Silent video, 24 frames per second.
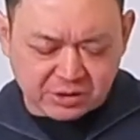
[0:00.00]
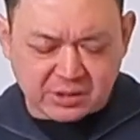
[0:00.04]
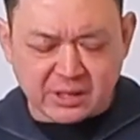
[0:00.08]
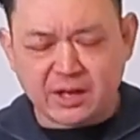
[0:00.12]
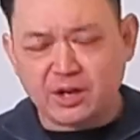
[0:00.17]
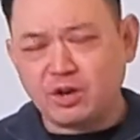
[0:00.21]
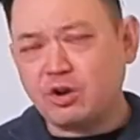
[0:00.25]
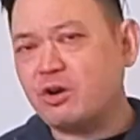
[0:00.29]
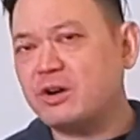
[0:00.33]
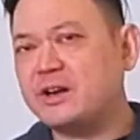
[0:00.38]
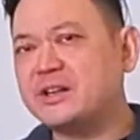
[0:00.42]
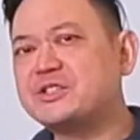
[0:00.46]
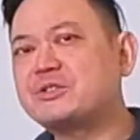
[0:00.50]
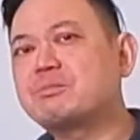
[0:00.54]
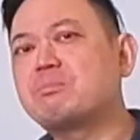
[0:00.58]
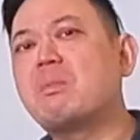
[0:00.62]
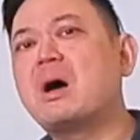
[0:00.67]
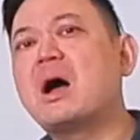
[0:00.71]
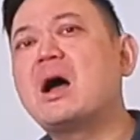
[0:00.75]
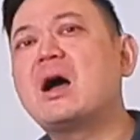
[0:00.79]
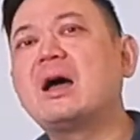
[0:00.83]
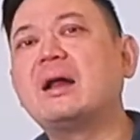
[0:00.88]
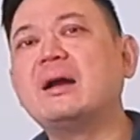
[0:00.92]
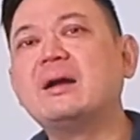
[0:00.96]
they are not as
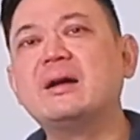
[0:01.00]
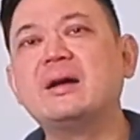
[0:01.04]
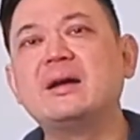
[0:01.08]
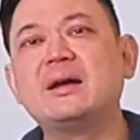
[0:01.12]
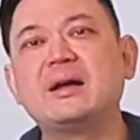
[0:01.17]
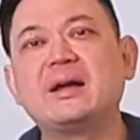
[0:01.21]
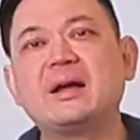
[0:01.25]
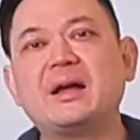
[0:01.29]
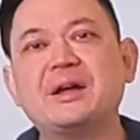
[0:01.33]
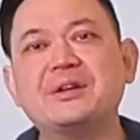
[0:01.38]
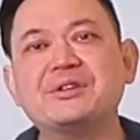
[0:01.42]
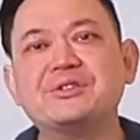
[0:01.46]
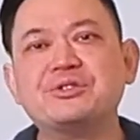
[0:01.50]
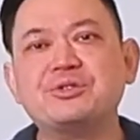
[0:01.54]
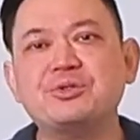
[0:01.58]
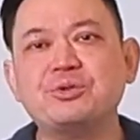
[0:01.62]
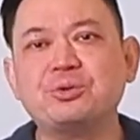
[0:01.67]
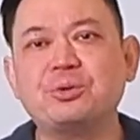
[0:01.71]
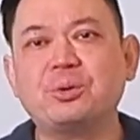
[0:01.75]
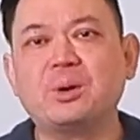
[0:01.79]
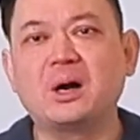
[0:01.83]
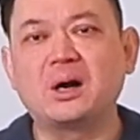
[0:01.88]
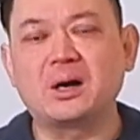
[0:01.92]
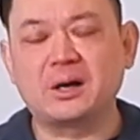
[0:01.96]
smart as you
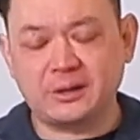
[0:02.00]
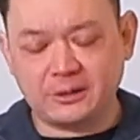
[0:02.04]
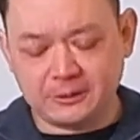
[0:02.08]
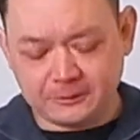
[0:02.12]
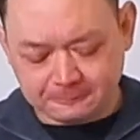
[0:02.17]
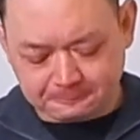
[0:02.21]
are.